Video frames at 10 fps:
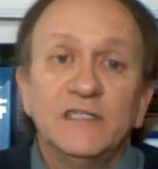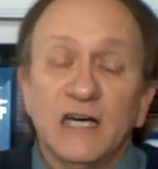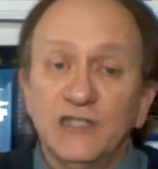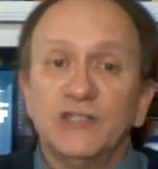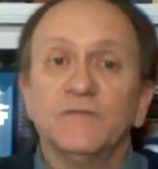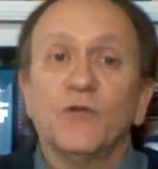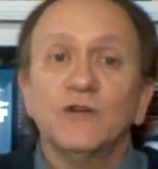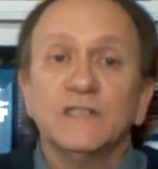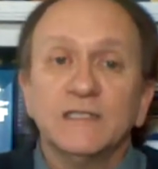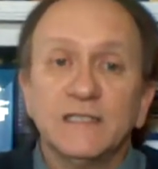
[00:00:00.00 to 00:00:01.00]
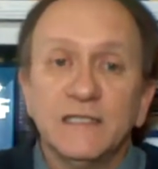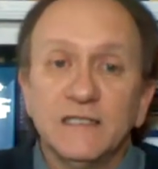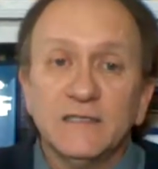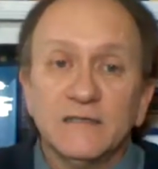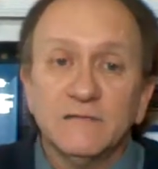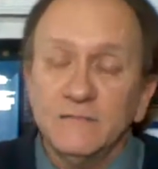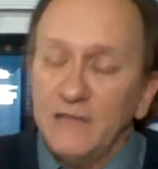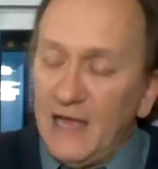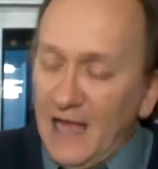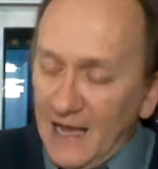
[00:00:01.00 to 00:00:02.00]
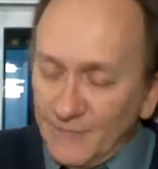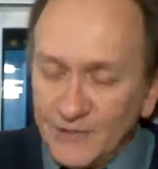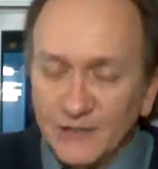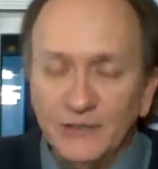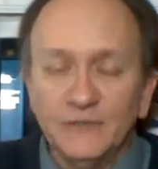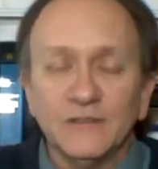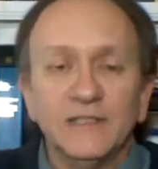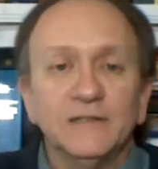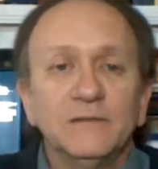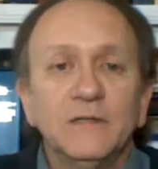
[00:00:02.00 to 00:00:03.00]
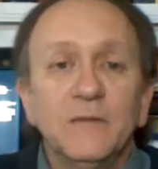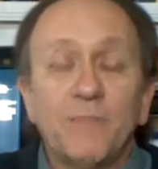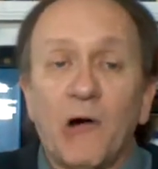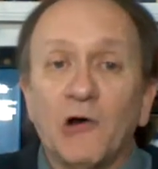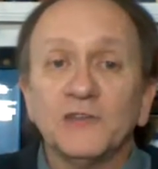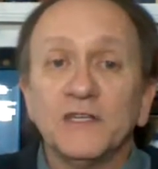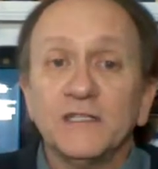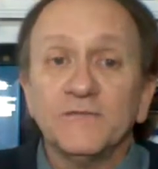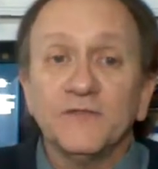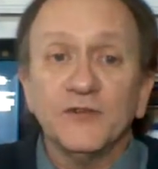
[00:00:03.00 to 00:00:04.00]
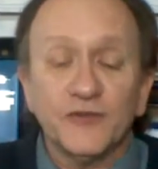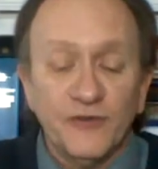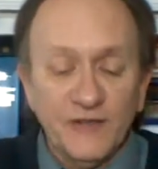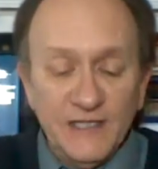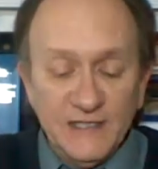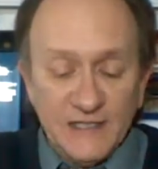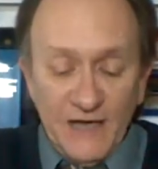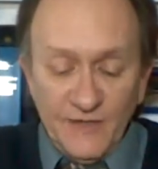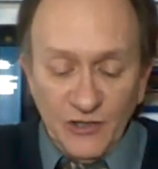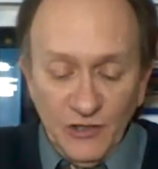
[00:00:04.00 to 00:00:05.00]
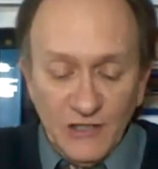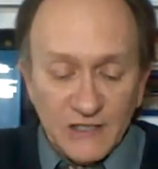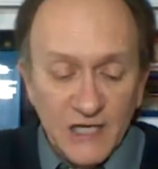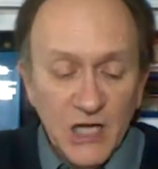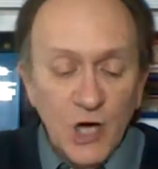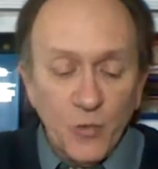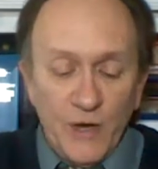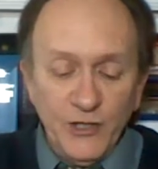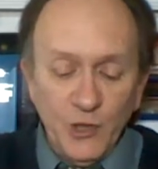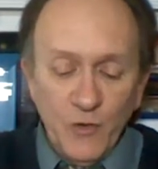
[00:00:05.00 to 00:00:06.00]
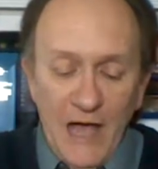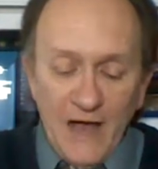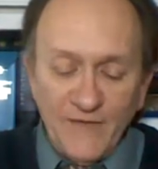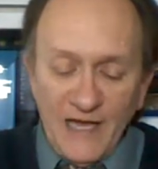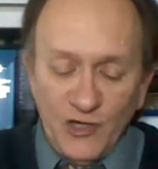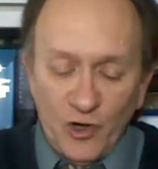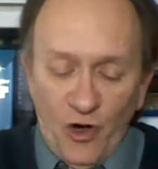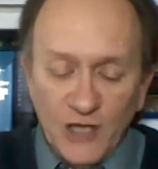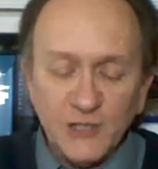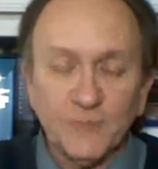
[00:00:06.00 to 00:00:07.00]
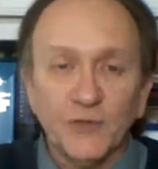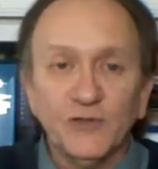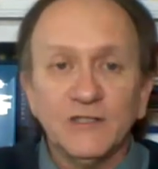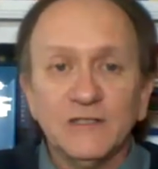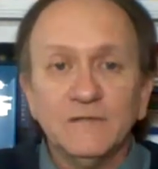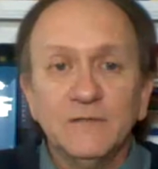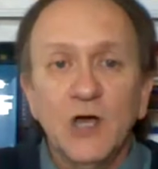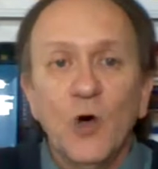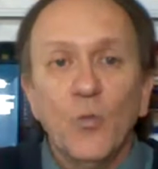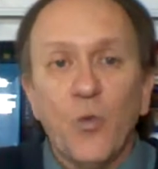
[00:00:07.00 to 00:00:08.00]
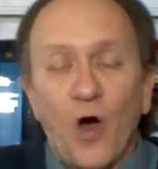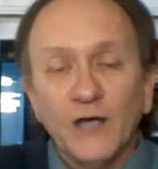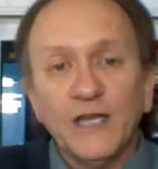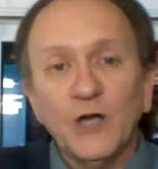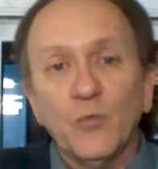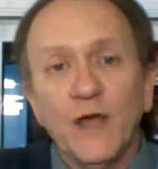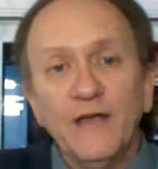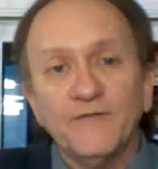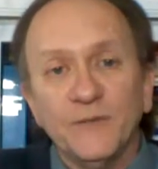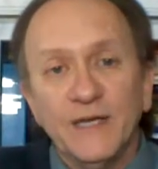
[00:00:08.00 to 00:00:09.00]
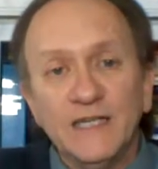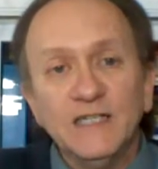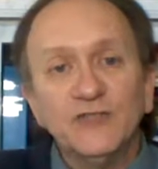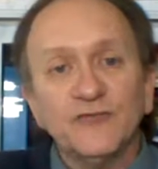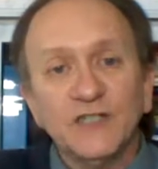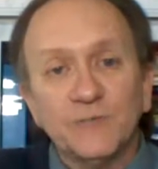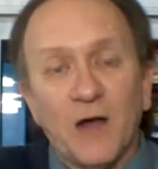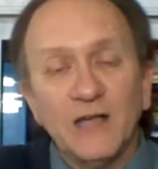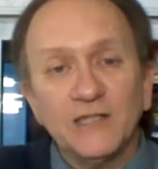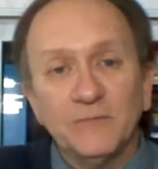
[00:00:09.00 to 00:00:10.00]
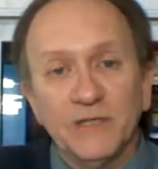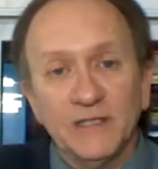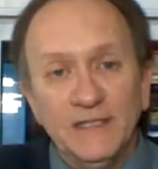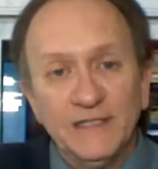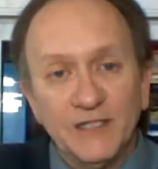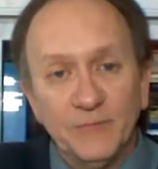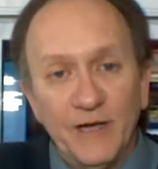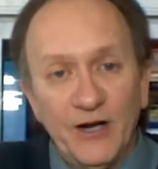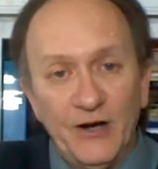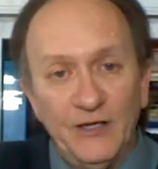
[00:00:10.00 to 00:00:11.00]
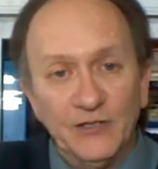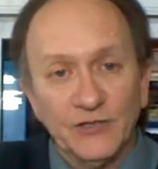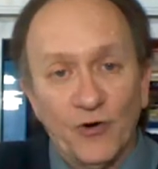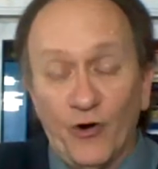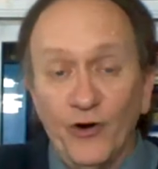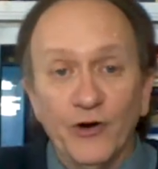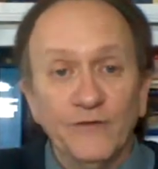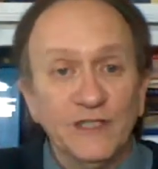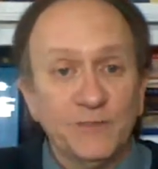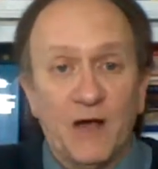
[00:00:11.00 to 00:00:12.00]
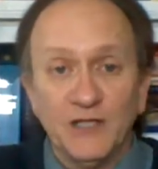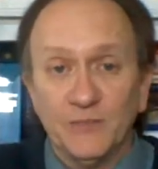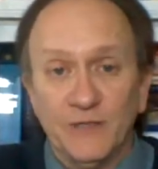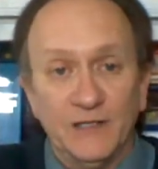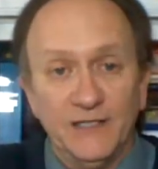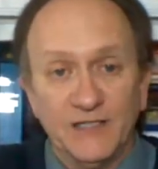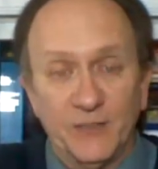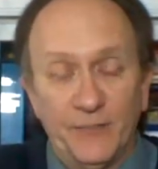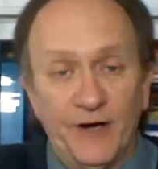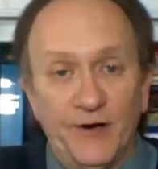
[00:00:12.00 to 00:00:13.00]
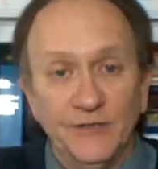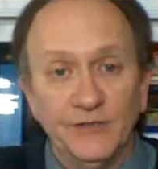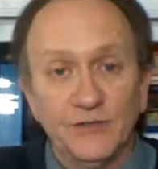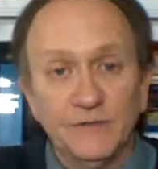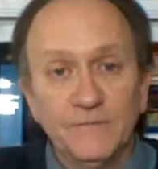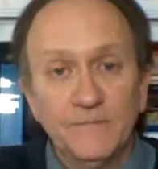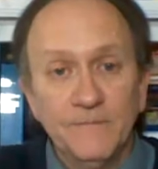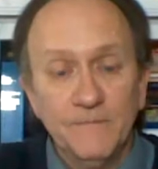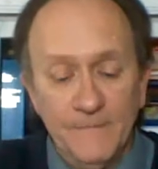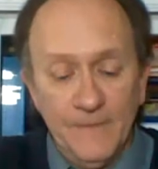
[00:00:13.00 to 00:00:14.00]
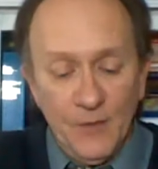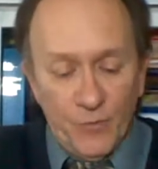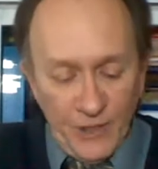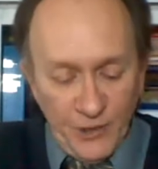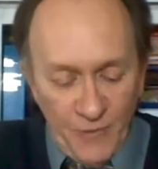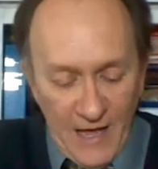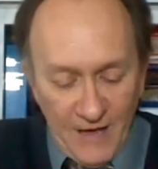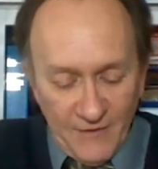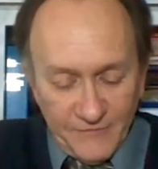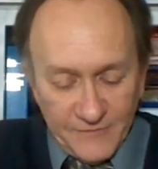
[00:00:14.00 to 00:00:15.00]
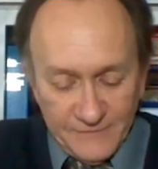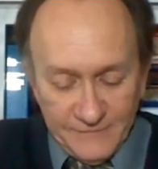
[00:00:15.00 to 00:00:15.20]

Does divorce exist? Absolutely. Paul says in First Corinthians seven, look, when you have a lost person walking away from his responsibilities in a marriage, or her responsibilities in a marriage, what do you have?